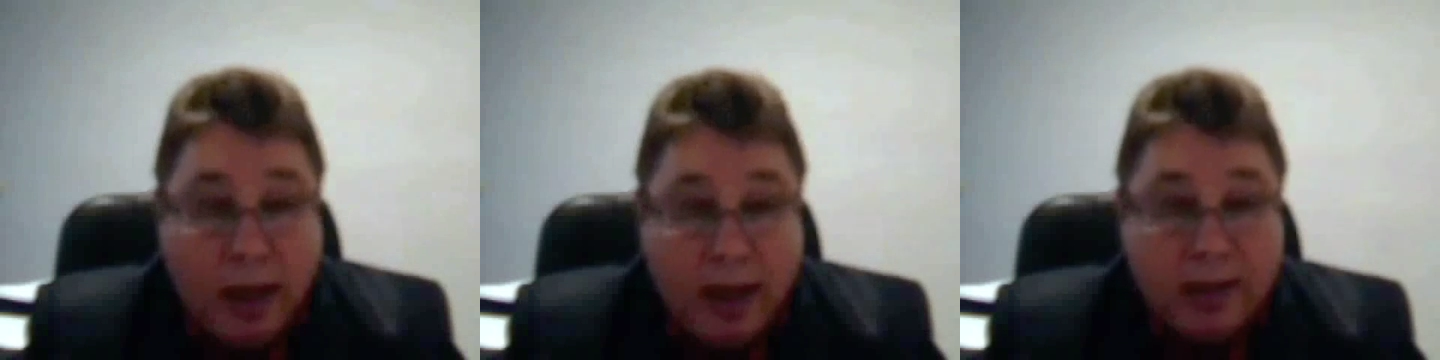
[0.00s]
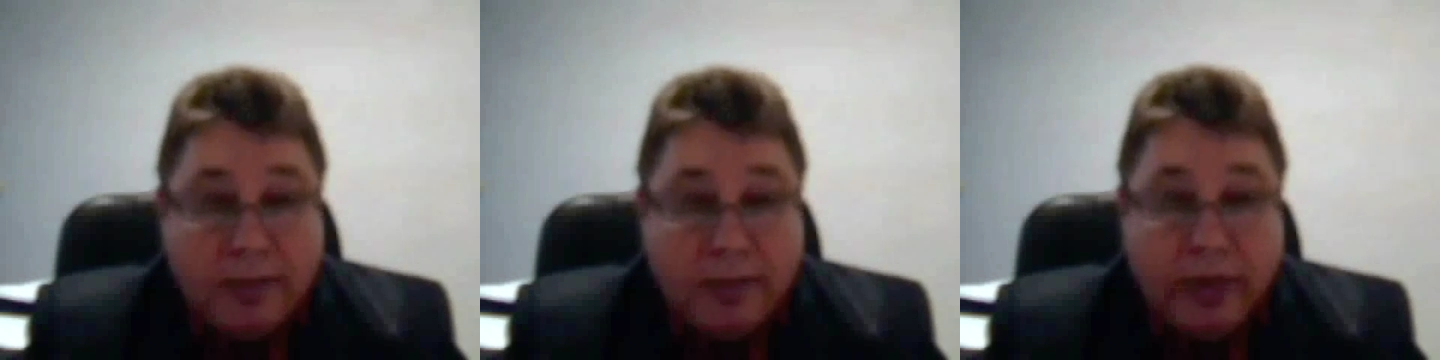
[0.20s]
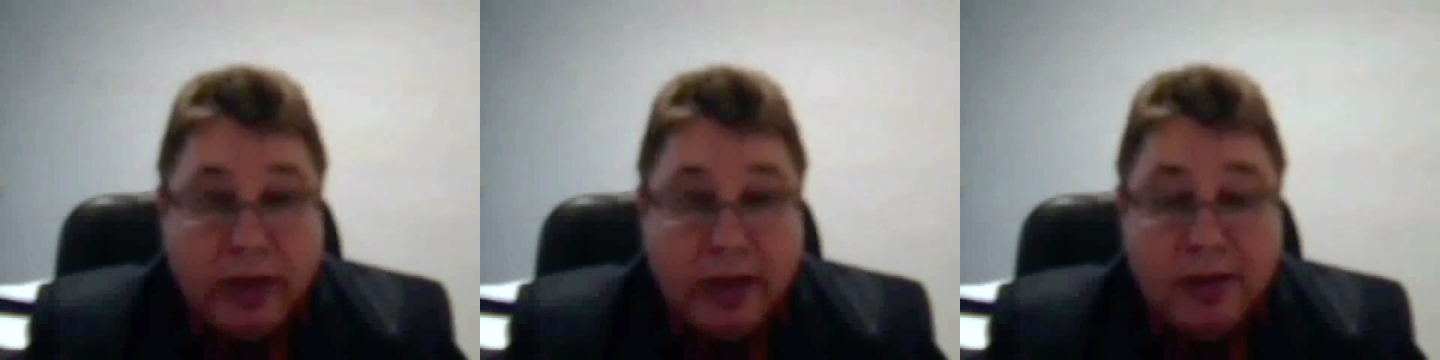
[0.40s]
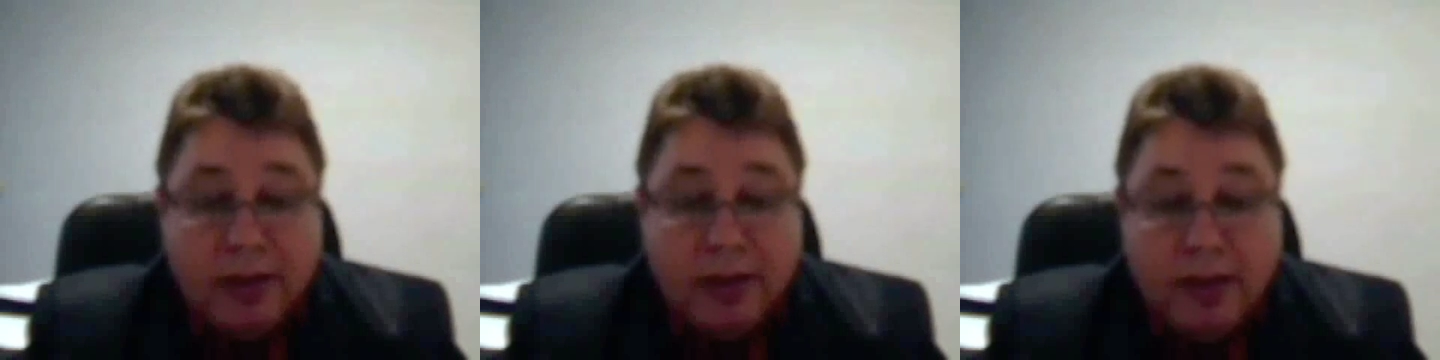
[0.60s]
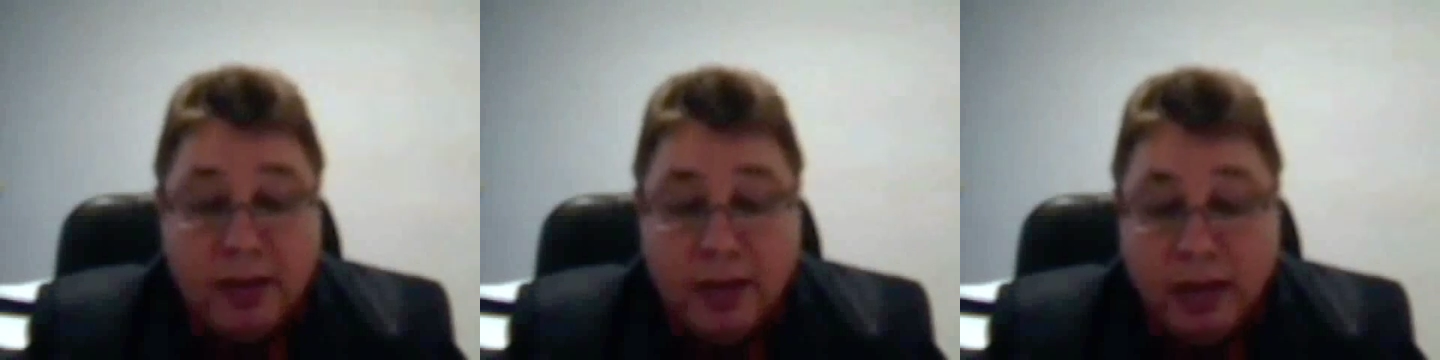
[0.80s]
As we can
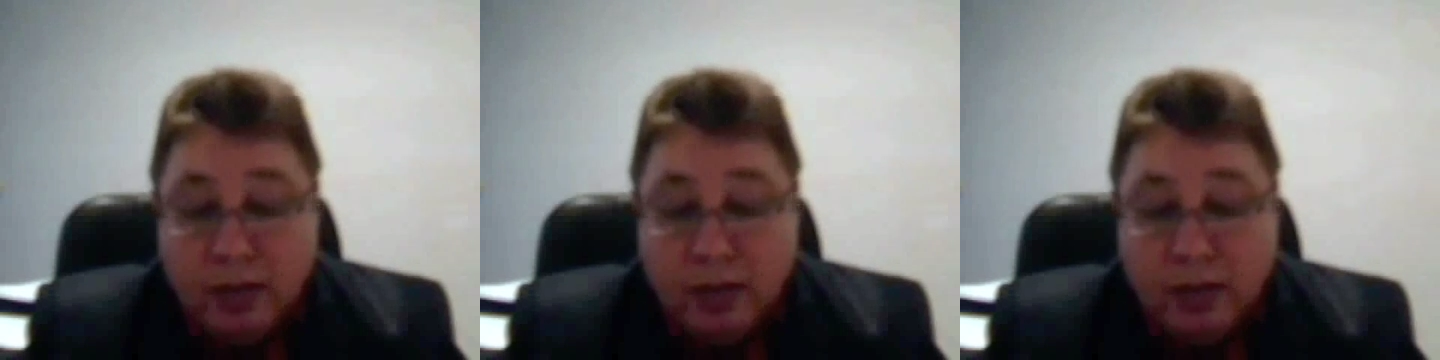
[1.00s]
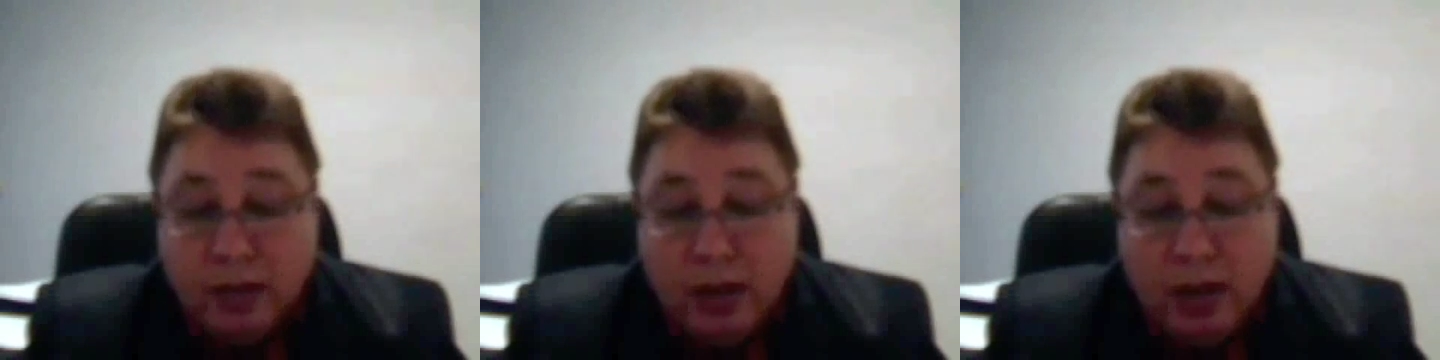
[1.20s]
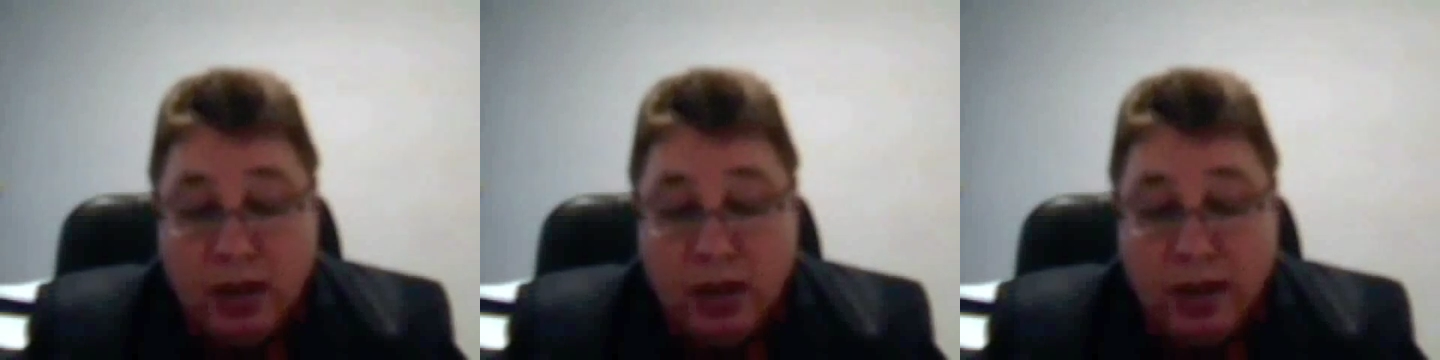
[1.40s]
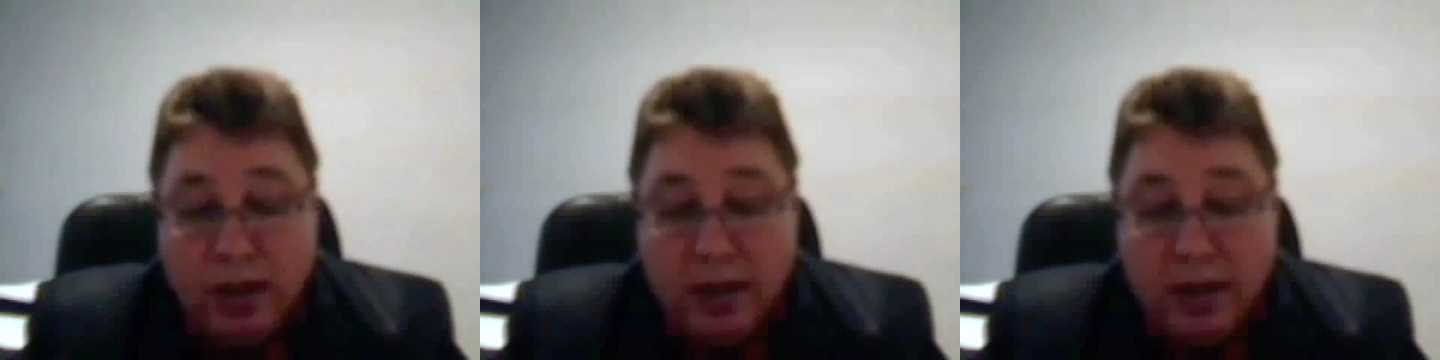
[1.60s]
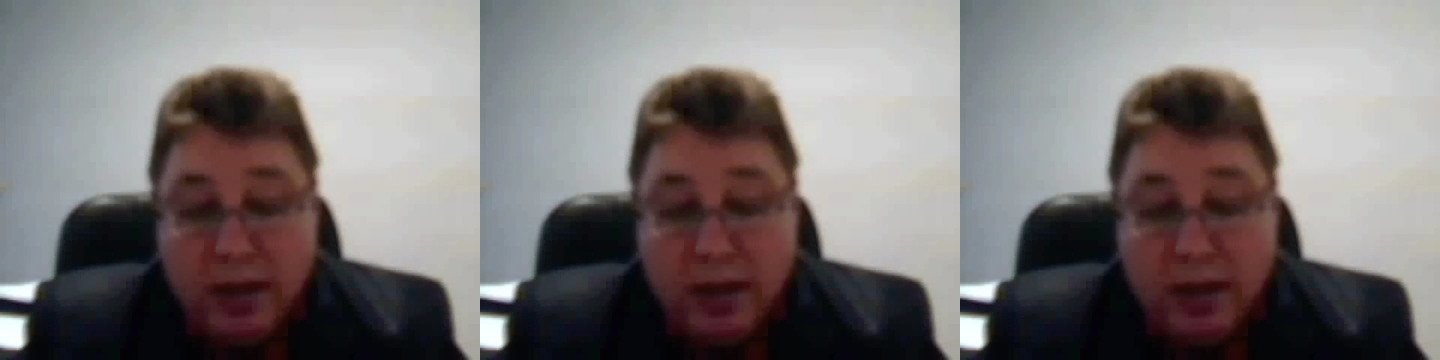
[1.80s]
see,
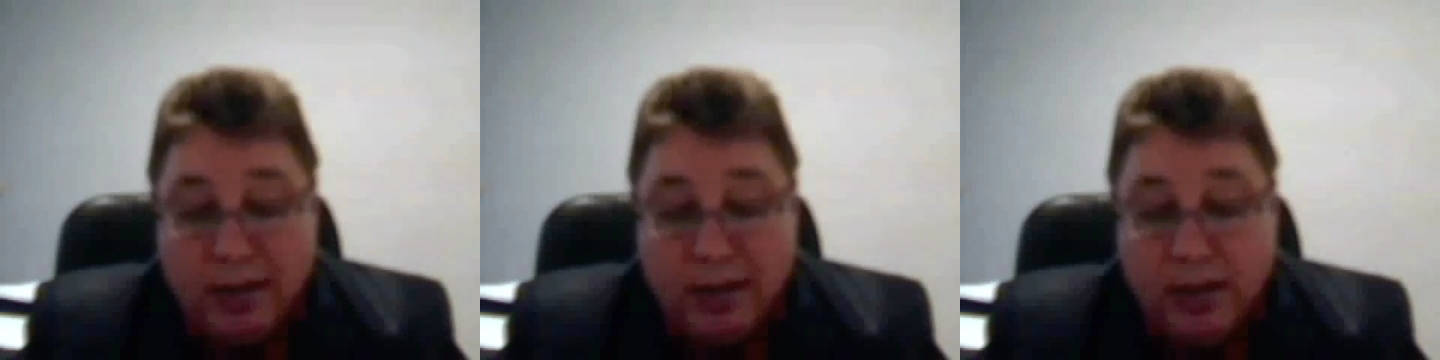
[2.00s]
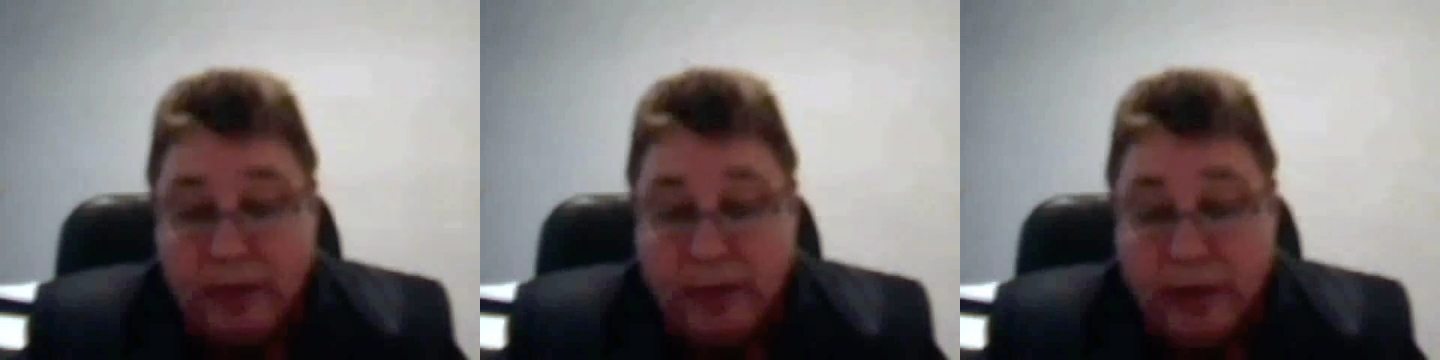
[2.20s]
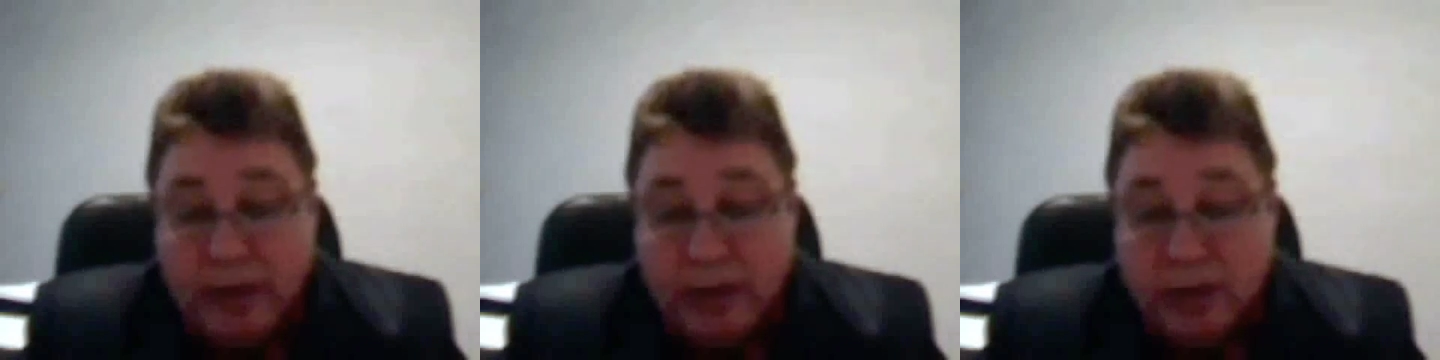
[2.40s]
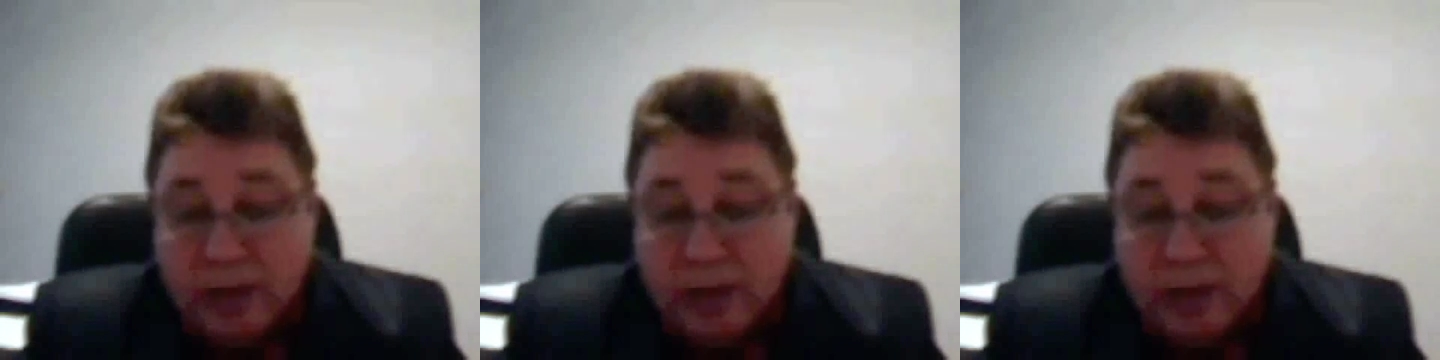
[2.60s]
the difference